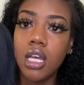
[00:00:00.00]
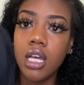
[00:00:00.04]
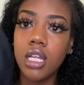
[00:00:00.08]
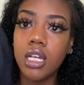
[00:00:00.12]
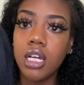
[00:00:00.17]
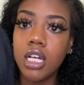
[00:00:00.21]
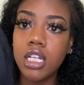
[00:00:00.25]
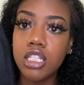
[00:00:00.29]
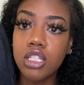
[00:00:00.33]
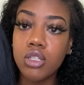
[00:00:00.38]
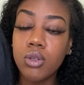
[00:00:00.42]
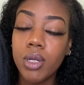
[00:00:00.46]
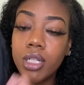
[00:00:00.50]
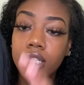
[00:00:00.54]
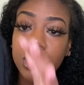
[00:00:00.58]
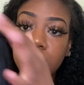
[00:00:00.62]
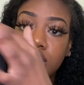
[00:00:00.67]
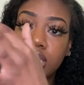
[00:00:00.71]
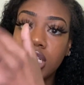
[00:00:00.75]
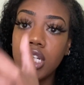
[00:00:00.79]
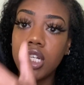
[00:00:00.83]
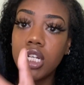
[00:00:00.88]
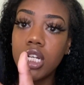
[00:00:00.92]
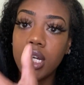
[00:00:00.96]
a
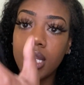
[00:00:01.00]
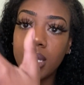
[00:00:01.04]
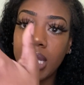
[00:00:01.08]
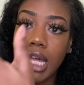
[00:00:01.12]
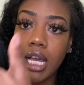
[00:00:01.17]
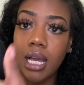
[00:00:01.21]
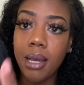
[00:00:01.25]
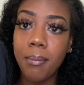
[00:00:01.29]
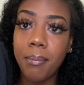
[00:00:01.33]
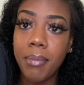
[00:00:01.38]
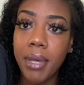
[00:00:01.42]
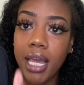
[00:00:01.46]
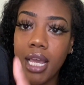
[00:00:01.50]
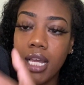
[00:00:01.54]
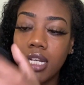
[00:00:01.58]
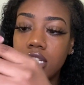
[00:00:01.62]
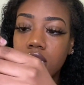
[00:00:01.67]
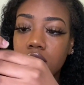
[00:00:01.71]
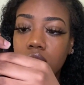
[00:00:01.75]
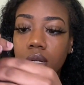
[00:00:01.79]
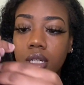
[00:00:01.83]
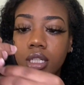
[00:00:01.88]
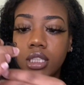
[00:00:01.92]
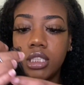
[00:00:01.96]
scrunchie, like a beige
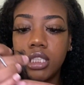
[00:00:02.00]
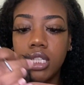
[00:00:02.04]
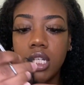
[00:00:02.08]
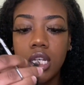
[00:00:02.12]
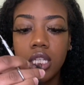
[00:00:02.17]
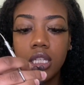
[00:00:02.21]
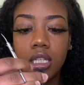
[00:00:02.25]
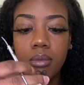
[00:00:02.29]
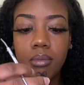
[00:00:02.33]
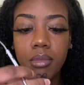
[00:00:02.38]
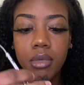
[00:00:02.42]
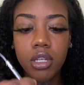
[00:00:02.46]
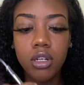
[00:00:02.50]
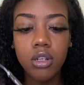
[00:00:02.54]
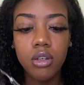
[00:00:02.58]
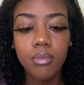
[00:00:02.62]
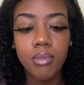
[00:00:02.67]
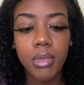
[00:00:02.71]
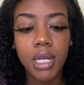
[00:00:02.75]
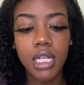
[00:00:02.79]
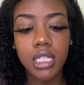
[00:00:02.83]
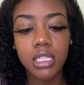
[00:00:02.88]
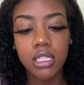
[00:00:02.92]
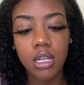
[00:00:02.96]
scrunchie in the middle.
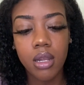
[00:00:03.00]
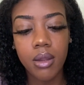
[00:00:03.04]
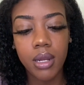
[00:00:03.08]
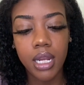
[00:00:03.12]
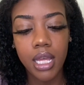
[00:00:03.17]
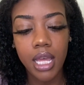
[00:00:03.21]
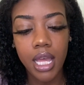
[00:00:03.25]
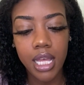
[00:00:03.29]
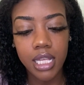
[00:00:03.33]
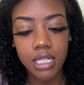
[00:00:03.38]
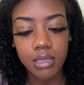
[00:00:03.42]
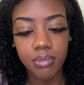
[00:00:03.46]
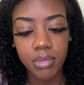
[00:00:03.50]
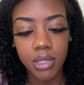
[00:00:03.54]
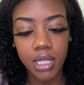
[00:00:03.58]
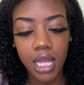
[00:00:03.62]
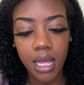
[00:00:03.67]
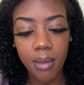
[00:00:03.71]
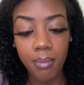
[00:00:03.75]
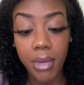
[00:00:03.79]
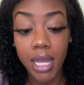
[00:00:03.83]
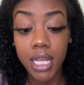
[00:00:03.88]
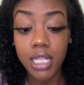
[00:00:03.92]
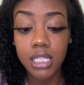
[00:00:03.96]
Mine's already has black.
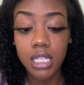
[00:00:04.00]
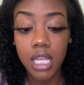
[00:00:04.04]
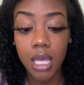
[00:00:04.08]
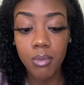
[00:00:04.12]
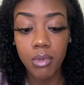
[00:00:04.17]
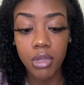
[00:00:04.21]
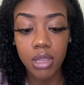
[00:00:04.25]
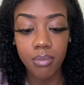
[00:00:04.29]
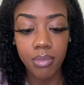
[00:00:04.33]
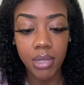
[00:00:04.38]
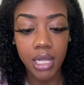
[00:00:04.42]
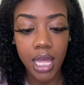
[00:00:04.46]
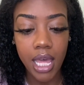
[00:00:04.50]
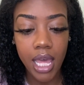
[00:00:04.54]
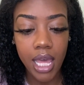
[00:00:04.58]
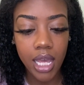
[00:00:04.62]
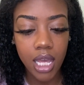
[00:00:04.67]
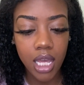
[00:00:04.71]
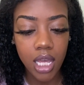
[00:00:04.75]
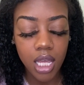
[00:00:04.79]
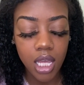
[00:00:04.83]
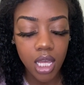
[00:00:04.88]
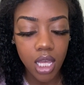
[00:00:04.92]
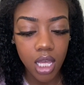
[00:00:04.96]
Mine's came with black.
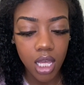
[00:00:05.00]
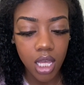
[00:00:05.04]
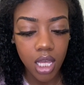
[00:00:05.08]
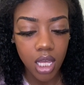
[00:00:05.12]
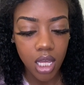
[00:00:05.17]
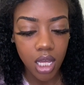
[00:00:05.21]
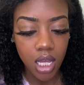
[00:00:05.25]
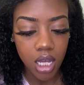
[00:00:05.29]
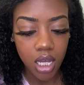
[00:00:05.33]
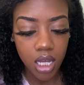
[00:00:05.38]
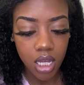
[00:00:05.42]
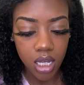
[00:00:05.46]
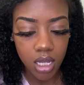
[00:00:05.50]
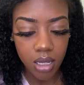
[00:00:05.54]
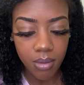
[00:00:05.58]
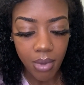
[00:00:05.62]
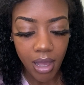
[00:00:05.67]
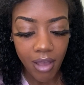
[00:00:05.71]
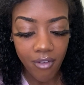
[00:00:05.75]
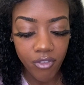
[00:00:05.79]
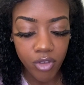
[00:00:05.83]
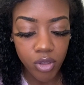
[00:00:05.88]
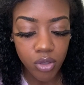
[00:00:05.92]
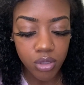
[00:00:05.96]

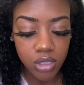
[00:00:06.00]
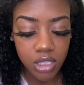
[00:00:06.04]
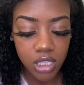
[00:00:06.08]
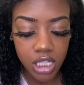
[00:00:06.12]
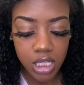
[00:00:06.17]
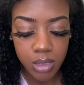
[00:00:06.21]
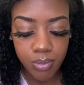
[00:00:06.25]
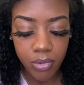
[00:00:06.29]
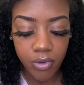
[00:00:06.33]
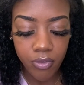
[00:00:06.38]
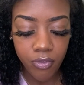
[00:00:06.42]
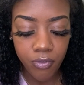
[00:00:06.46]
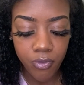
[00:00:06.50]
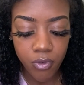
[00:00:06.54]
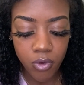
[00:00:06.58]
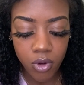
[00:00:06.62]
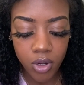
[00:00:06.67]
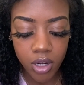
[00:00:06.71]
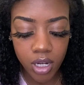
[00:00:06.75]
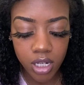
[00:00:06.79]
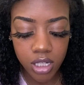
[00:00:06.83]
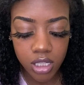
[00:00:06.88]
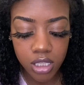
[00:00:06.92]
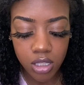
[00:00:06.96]
I've used this
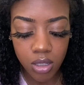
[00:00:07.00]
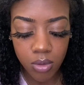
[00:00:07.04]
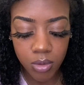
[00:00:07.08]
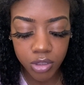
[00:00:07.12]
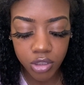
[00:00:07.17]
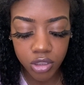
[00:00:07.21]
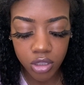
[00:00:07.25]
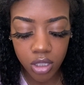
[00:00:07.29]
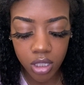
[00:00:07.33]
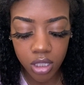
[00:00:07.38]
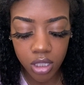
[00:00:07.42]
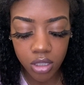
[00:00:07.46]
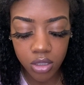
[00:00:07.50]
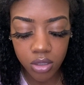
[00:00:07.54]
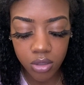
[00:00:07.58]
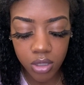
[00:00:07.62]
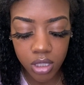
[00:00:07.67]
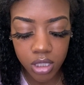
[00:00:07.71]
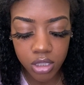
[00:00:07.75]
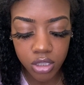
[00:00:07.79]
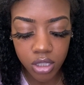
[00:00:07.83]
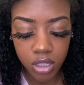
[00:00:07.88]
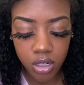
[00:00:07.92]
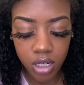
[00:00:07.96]
before. So what you're going to do
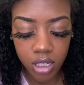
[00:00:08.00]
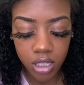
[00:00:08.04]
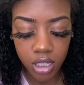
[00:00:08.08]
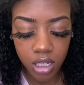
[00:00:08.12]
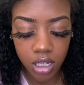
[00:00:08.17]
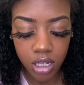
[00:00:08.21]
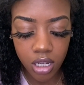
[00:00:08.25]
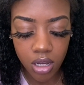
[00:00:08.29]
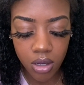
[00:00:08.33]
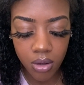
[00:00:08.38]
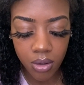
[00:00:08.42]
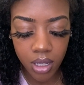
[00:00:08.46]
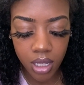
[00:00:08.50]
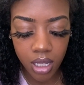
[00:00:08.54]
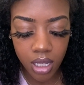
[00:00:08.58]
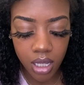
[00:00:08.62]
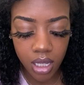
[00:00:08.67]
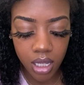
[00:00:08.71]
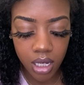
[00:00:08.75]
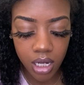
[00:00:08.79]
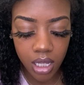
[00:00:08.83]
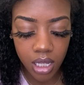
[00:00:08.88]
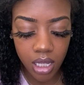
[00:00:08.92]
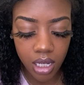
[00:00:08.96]
is you're going to go
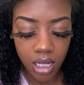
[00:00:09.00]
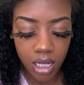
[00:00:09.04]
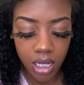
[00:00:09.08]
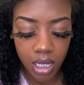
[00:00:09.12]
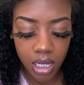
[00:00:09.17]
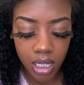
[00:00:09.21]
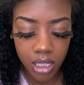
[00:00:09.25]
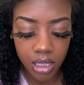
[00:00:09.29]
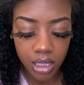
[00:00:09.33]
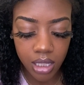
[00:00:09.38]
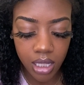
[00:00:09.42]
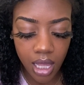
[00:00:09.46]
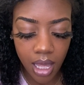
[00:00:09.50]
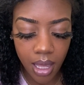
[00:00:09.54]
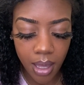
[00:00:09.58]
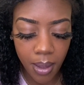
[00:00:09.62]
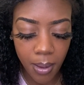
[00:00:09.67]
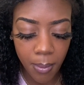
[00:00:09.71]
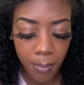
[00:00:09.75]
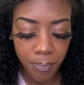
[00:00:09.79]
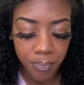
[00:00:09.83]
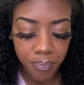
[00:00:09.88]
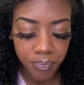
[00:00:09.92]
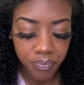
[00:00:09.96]
in and cut that.
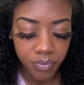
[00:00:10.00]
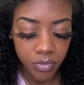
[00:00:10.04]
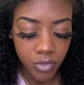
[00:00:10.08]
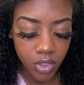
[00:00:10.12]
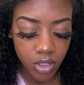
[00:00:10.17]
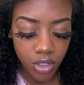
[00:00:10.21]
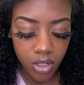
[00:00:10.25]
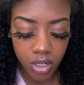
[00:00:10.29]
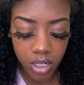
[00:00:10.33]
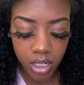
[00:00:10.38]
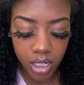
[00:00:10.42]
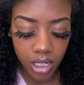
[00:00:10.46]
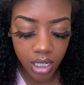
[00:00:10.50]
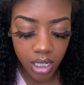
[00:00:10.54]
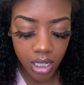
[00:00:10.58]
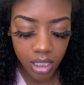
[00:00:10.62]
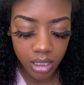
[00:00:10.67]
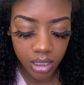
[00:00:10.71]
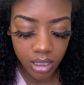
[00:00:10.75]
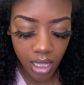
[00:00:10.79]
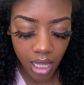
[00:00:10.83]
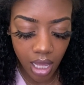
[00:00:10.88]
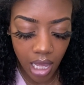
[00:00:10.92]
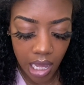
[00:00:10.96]
You're going to
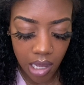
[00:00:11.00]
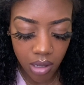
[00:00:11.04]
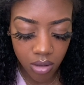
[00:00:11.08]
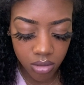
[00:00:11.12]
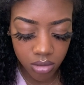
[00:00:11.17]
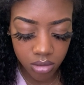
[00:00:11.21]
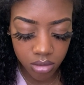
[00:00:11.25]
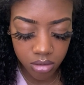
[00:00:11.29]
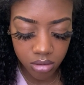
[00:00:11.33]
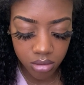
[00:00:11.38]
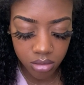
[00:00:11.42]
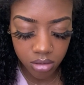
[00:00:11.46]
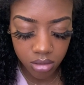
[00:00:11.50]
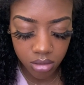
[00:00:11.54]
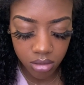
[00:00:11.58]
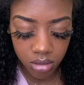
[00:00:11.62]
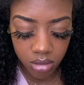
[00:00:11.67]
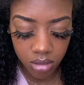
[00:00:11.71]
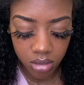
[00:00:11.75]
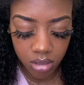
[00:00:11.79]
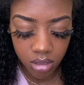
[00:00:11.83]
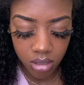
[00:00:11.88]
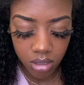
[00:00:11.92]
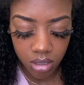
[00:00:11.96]
cut that out.
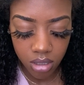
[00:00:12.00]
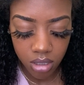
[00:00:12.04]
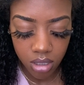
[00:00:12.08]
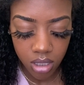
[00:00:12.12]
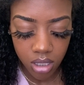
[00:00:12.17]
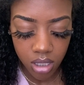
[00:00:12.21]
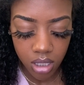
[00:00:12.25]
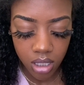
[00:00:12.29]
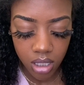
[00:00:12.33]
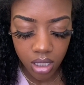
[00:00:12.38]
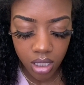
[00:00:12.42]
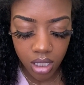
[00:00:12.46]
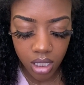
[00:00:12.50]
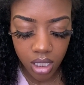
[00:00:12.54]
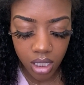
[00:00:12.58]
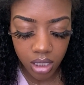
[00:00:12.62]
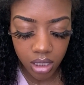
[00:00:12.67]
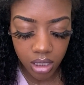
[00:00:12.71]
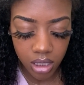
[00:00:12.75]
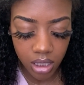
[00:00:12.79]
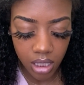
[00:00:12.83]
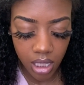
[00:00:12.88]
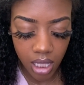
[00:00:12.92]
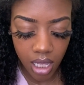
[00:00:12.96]
Cut
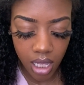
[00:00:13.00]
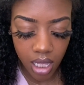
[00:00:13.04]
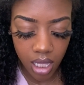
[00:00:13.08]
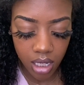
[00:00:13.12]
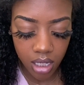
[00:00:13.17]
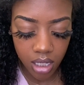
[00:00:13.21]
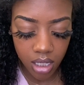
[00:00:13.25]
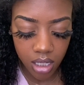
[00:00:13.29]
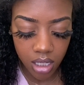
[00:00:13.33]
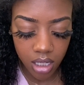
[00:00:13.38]
that